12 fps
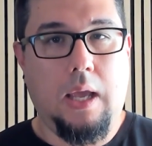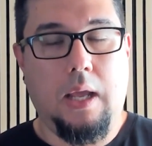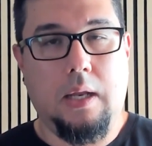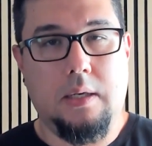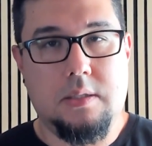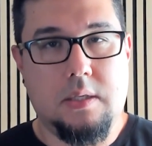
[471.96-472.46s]

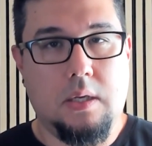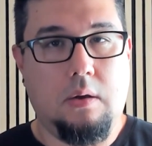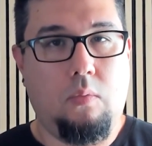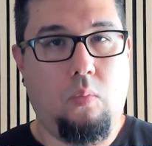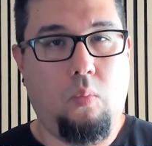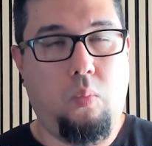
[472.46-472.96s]
And
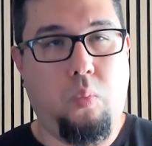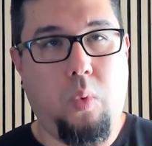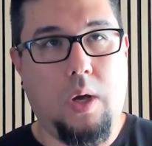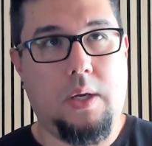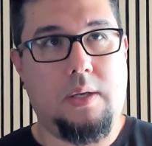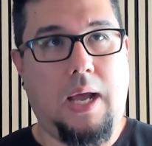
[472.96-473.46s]

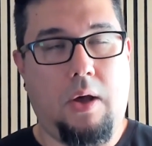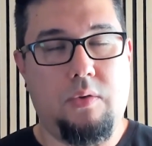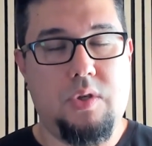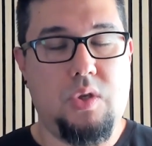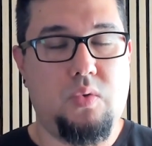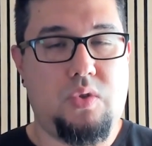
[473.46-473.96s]
how
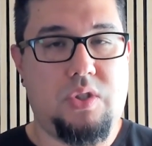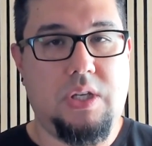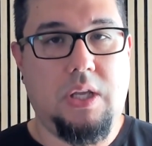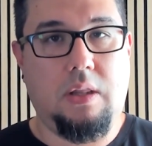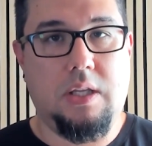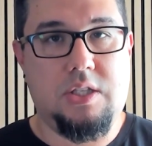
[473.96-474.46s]
do you
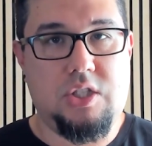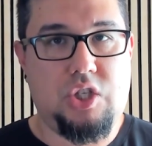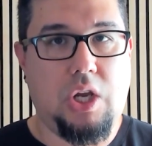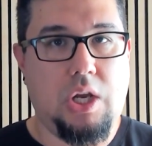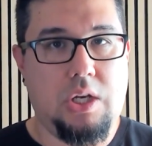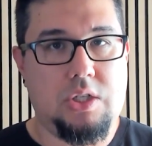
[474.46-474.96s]
see this
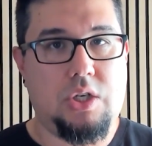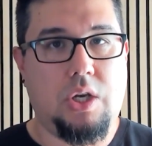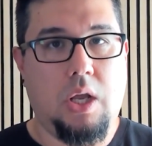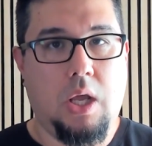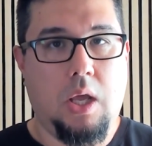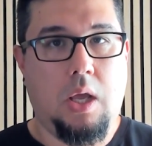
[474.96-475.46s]

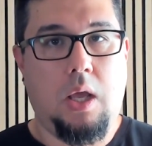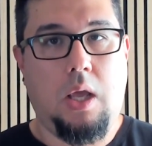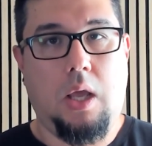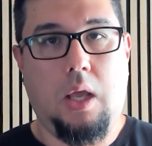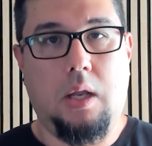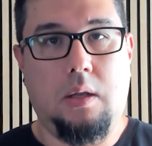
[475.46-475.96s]
change
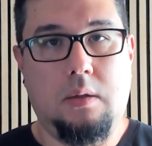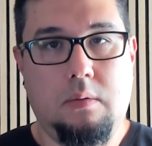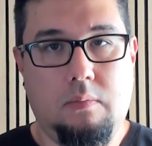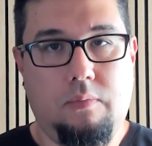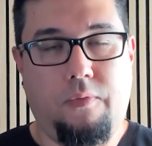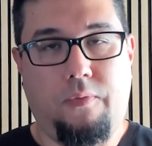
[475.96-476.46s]

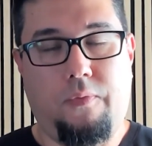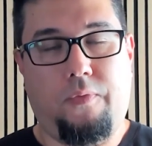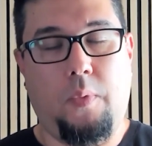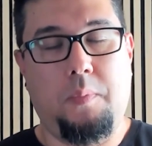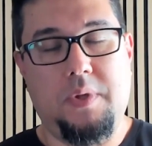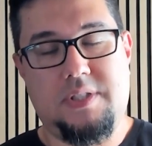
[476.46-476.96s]
in
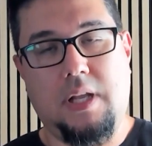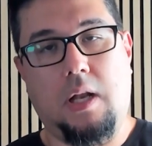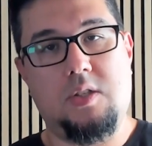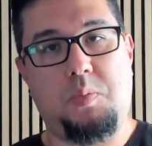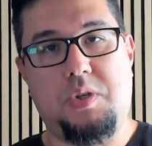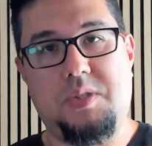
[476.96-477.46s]
from the
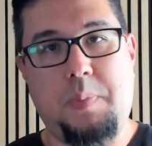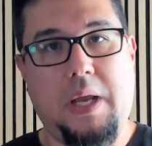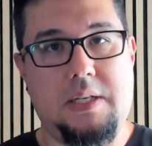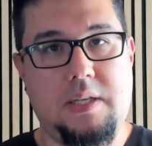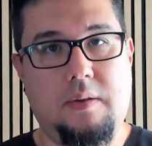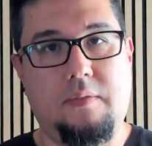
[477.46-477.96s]
seller's
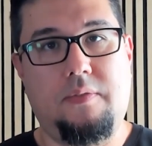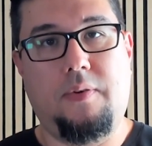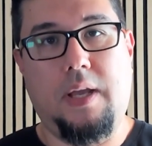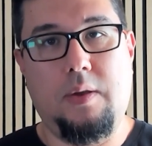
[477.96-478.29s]
perspective?